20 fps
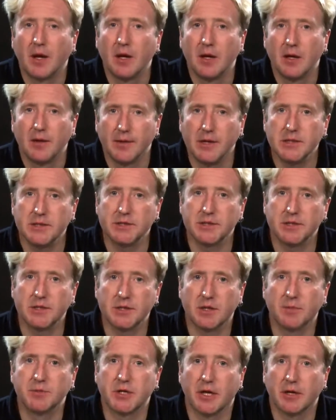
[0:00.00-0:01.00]
This is the
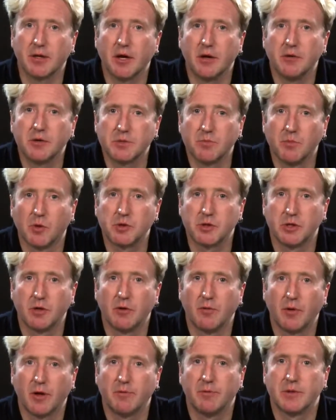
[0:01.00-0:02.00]
subject known as modular
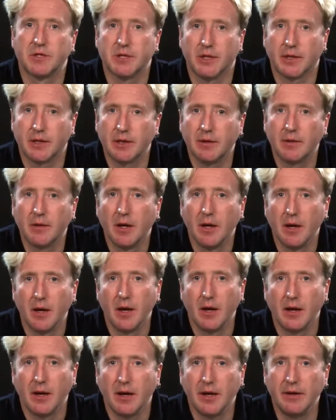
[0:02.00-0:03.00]
arithmetic.
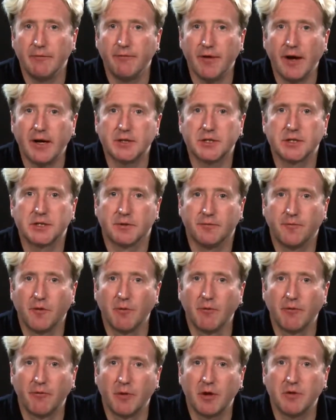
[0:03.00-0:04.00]
And in fact, it's a form
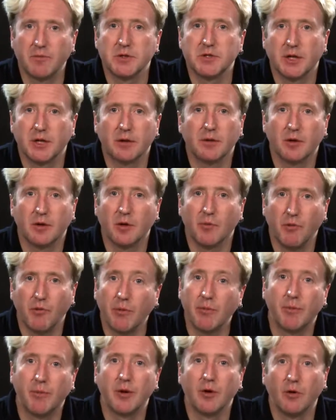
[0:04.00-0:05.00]
of arithmetic that you're
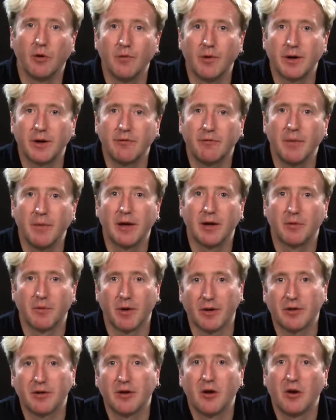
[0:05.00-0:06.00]
probably already familiar with,
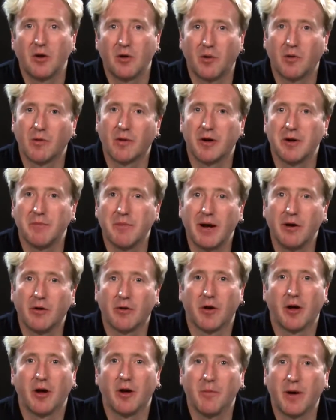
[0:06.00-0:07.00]
although you may not know
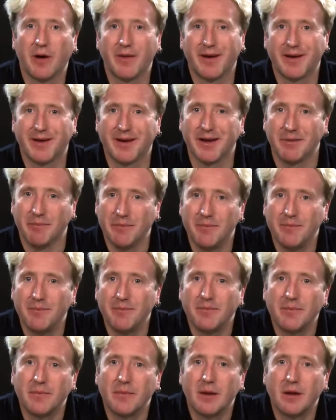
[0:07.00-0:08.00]
it by that name.
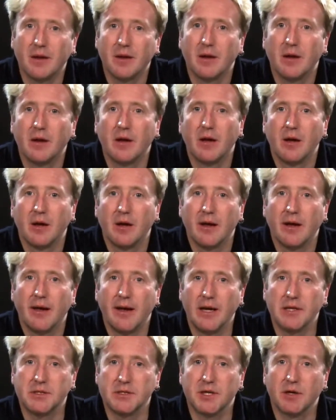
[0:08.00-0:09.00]

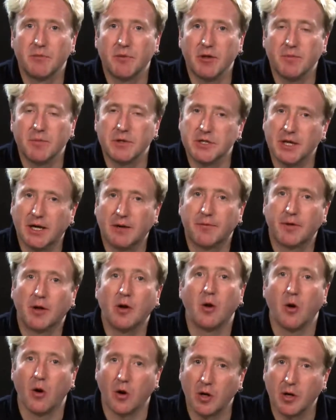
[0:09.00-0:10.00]
It's the arithmetic of the
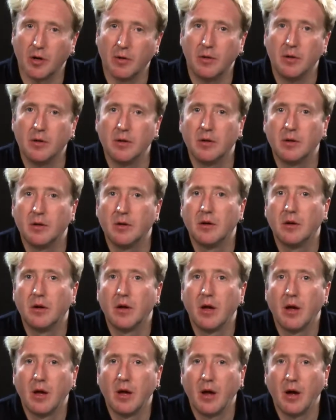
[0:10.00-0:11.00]
clock.
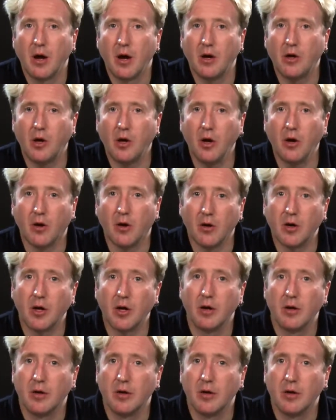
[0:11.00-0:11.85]
A clock